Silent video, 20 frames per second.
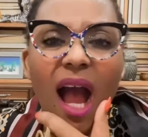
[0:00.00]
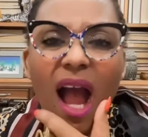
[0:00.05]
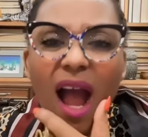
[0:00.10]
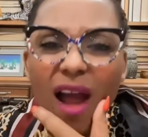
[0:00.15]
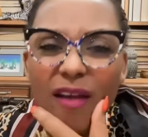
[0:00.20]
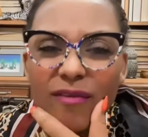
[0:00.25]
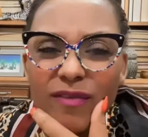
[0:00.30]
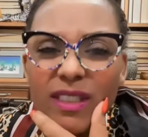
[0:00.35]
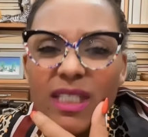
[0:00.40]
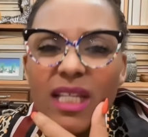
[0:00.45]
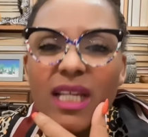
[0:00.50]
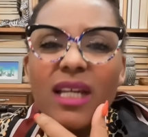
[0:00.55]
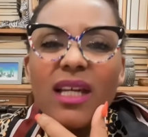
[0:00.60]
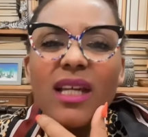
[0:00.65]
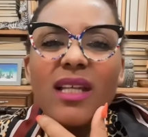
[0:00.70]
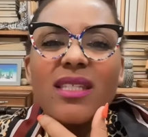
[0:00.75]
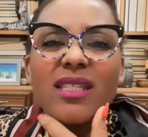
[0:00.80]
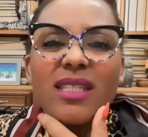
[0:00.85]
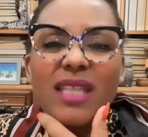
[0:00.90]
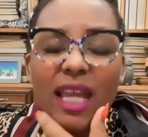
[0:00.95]
After
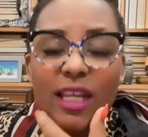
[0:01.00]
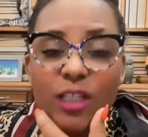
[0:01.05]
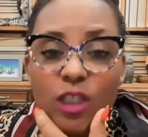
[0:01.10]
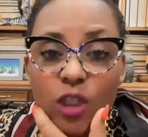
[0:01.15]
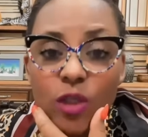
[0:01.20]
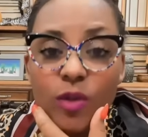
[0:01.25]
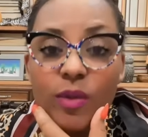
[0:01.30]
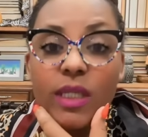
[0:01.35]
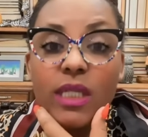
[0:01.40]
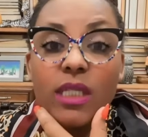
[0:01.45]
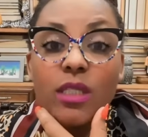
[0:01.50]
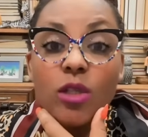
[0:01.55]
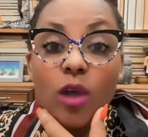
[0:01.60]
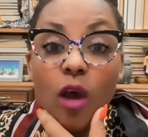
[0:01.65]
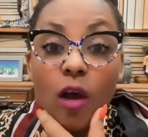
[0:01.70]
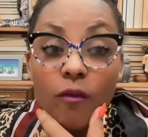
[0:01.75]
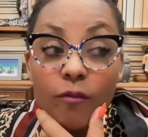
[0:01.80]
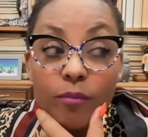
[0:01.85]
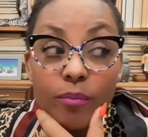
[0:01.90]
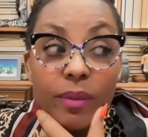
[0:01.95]

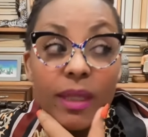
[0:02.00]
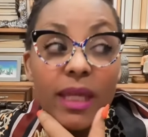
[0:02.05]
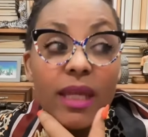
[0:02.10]
centuries of